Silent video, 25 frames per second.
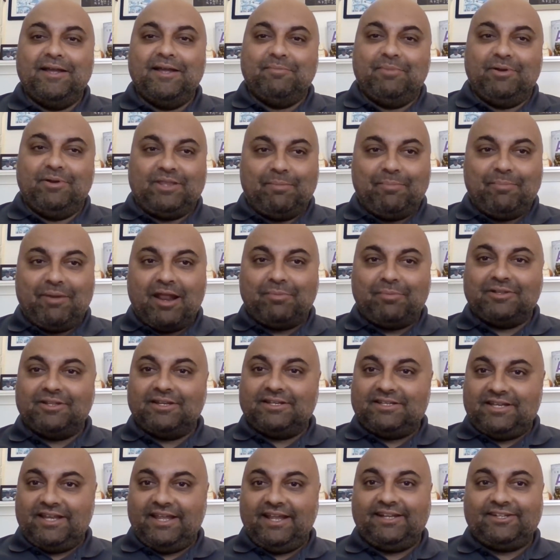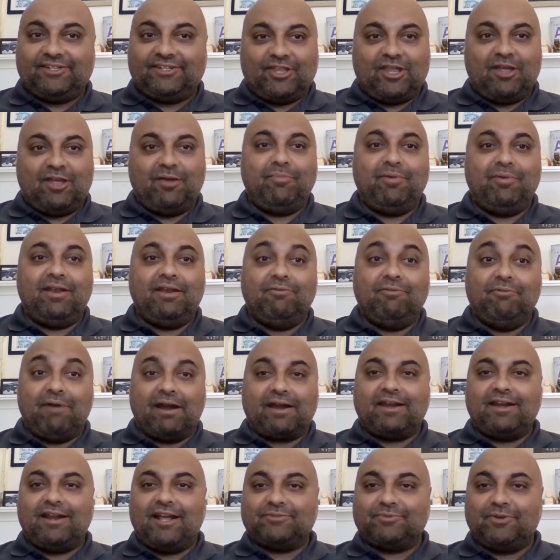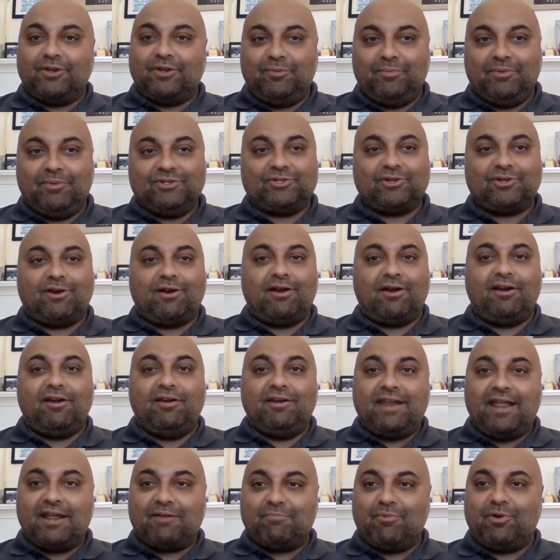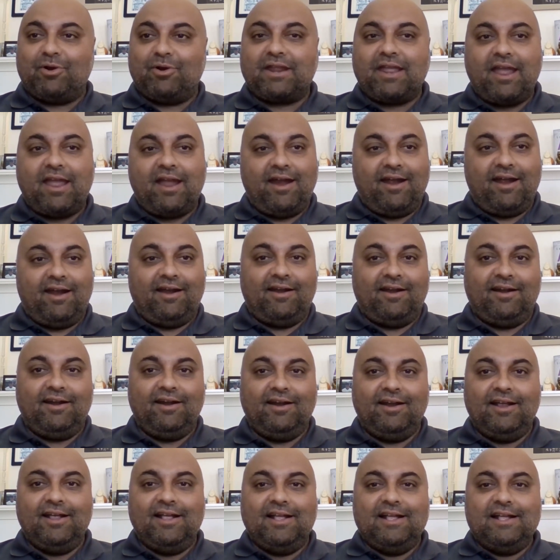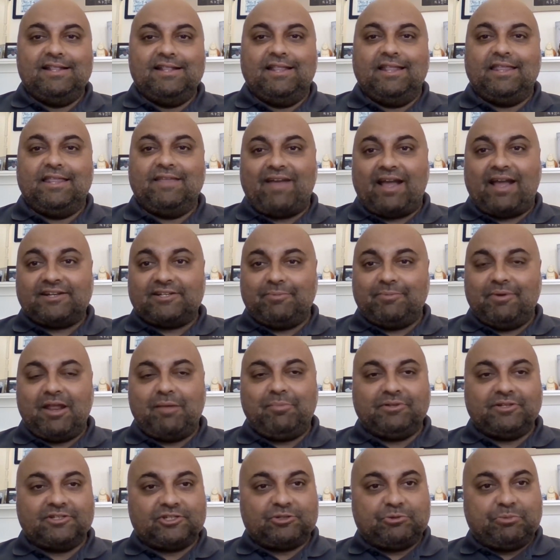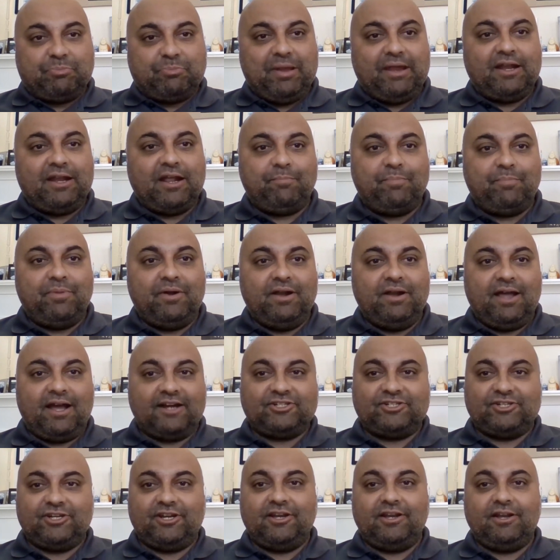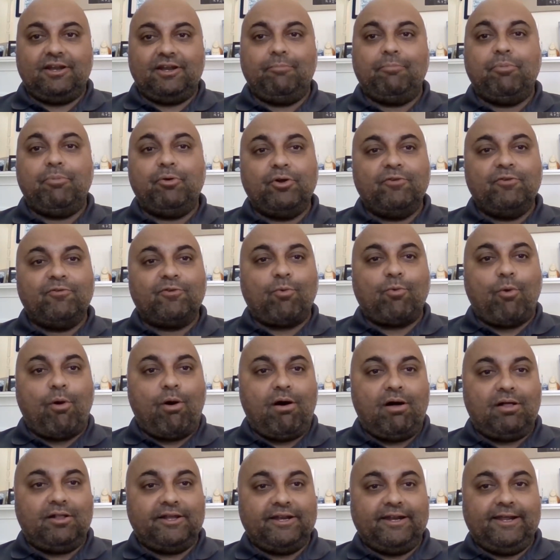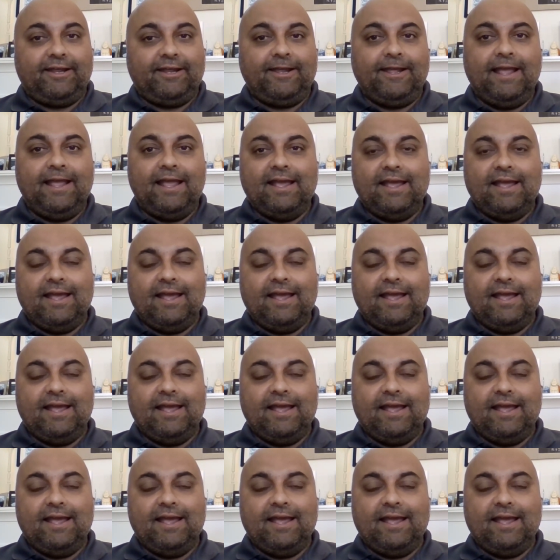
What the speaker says: But they've been able to teach them and recognize what humans are and take more care. They've actually been able to speed up production and improve quality.